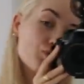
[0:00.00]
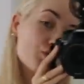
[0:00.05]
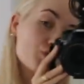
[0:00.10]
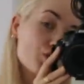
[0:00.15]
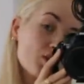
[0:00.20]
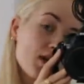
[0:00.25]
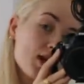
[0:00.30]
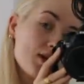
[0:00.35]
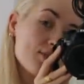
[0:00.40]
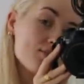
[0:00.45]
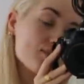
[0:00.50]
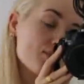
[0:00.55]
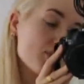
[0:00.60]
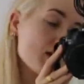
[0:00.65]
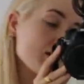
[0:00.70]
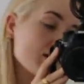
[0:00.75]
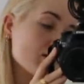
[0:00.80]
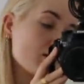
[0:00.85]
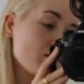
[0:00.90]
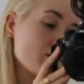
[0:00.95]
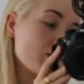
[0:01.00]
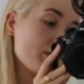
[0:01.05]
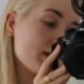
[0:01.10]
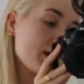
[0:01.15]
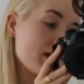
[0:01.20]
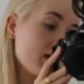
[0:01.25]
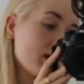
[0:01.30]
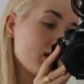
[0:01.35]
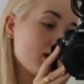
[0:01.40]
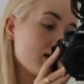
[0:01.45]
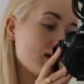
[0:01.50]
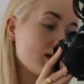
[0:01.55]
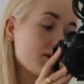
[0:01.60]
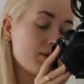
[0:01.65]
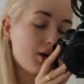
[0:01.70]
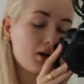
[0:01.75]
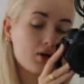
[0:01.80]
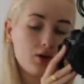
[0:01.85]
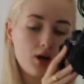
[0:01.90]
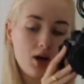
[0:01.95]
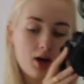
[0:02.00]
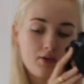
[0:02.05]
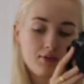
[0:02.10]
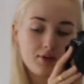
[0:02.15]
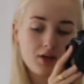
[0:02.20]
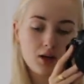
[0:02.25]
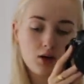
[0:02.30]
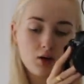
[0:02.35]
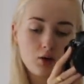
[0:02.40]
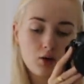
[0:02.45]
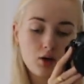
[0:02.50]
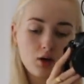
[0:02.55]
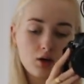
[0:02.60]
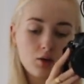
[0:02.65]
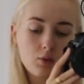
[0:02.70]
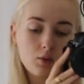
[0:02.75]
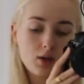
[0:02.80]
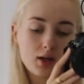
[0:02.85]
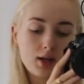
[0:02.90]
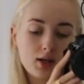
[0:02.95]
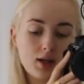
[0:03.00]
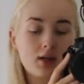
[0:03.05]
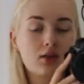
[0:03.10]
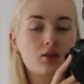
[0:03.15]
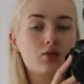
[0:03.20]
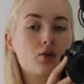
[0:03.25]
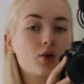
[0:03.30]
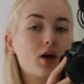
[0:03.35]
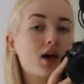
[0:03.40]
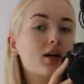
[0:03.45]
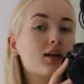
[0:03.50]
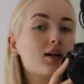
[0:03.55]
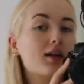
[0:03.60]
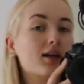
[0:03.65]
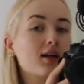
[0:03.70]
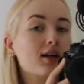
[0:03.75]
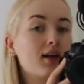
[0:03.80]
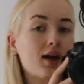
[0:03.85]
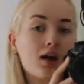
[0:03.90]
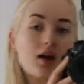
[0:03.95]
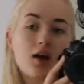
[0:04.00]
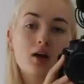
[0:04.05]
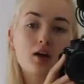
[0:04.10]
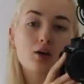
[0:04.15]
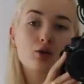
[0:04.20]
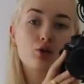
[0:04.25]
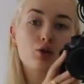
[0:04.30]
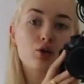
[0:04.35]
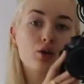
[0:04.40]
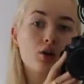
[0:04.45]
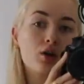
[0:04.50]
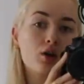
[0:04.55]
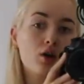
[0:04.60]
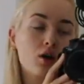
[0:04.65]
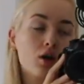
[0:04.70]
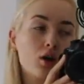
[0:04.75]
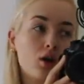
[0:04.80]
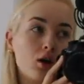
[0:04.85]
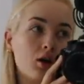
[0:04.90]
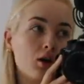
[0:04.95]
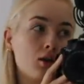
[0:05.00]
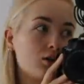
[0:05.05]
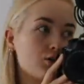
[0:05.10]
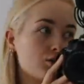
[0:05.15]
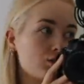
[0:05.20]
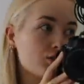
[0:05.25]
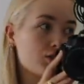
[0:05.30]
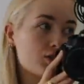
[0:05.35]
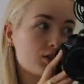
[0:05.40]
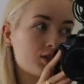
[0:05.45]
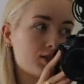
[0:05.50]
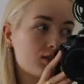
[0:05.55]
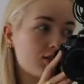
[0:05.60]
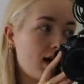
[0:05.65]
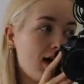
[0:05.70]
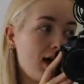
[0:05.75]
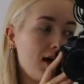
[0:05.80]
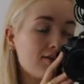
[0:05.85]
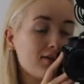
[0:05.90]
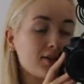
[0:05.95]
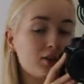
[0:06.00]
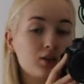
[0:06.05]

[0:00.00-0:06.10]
so yeah, I'll go there in about half an hour when I get ready and just have a